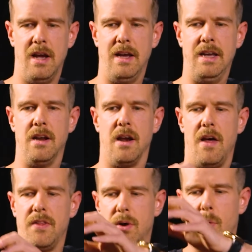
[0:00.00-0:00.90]
in
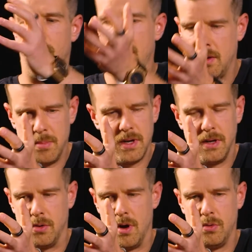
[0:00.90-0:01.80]
another realm,
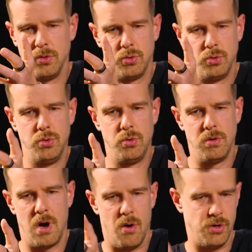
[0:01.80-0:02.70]
to
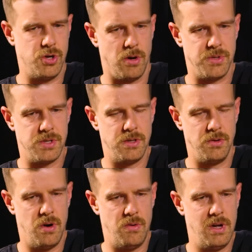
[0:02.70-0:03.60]
do our jobs.
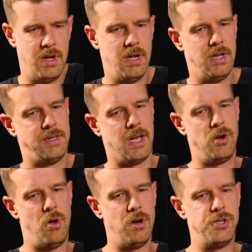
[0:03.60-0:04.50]
Okay.
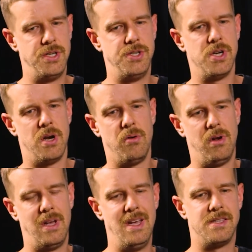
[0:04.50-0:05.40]
Technology in
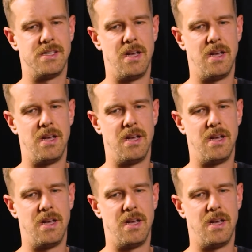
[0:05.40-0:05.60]
general, it's